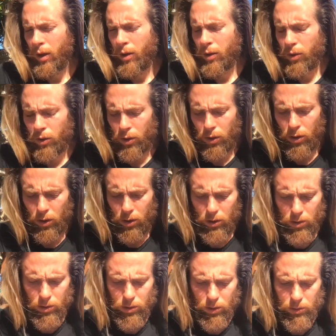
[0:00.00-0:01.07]
you're,
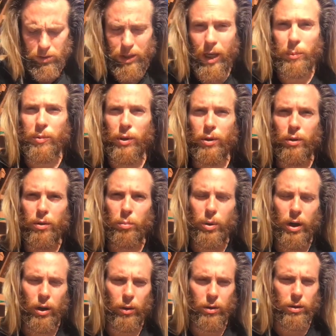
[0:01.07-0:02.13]
skeptical
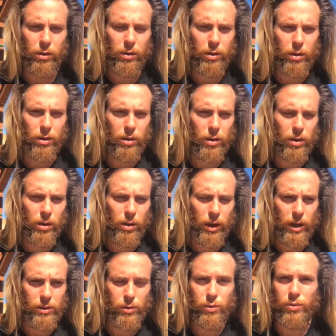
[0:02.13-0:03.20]
about,
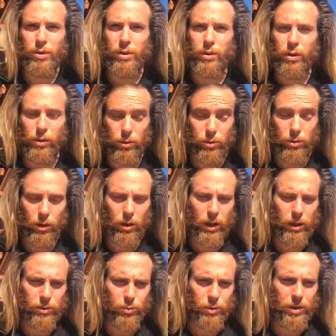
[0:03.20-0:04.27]
as you saw
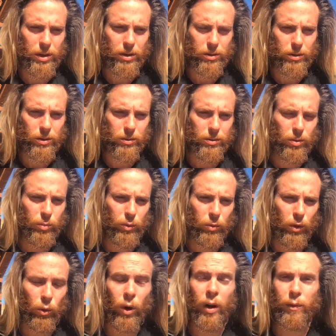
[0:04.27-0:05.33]
last week, some people
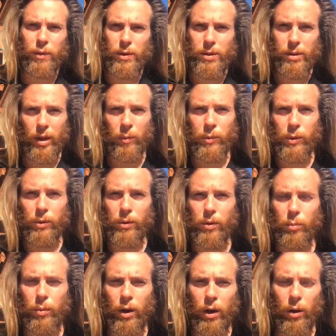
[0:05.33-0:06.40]
are rightfully skeptical
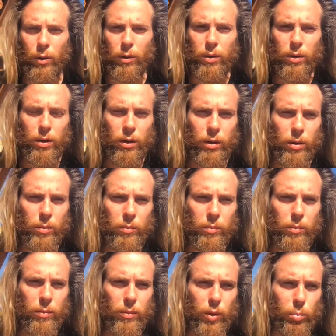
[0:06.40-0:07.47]
about
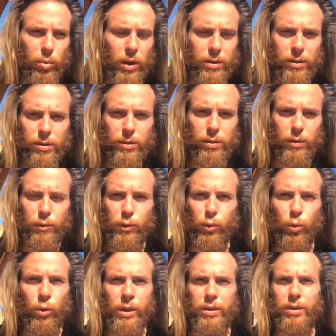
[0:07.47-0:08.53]
the presence of
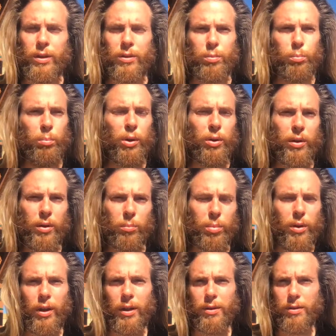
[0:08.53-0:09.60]
26 billion
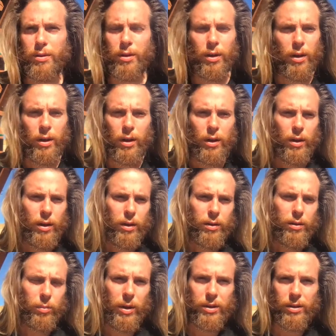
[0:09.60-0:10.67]
plus
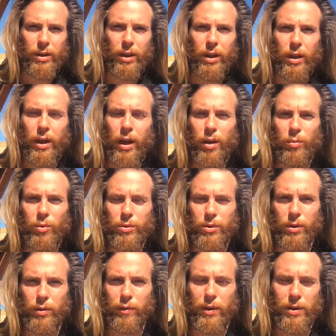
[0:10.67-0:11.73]
domesticated animals on
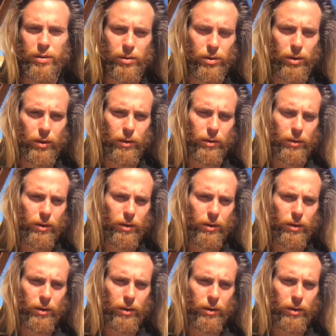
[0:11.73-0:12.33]
the face of the earth.